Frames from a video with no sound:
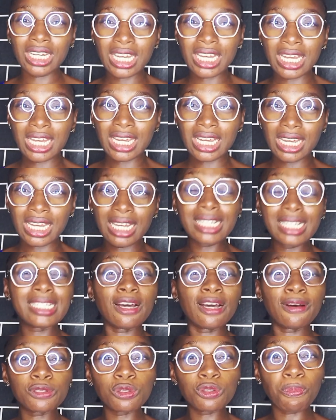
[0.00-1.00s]
It helps you
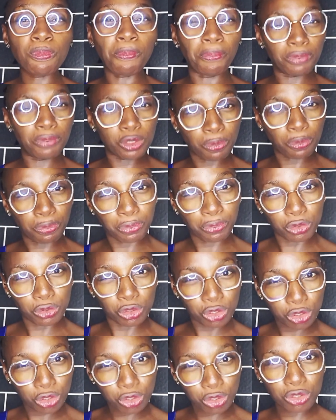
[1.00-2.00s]
to
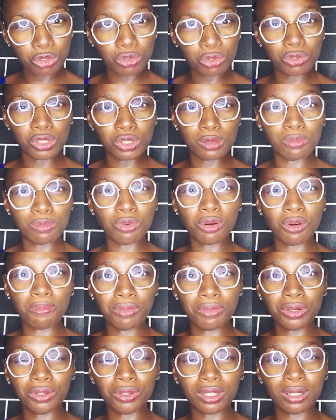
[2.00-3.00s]
produce more milk
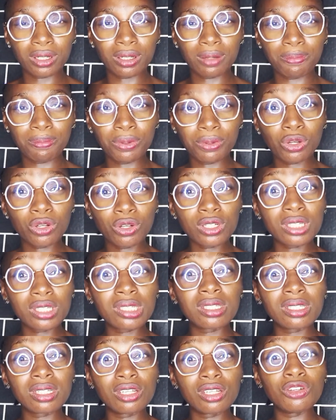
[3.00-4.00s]
because
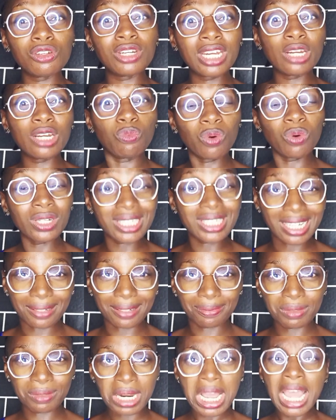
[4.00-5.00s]
you need water.
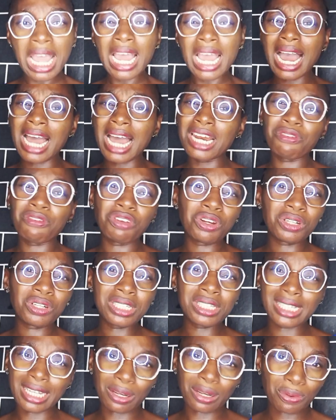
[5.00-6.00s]
And if you don't take
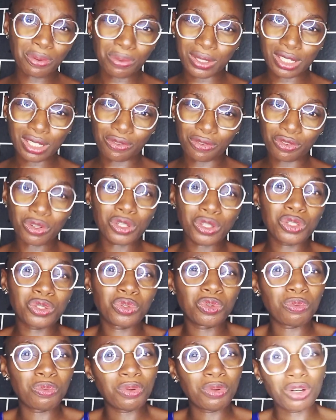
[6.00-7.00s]
water, of course, you
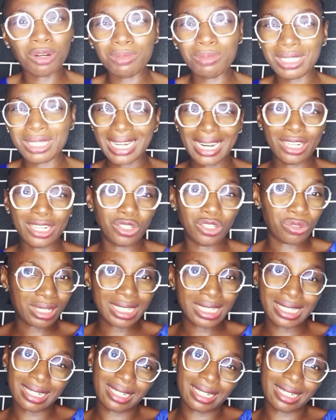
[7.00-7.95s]
become dehydrated.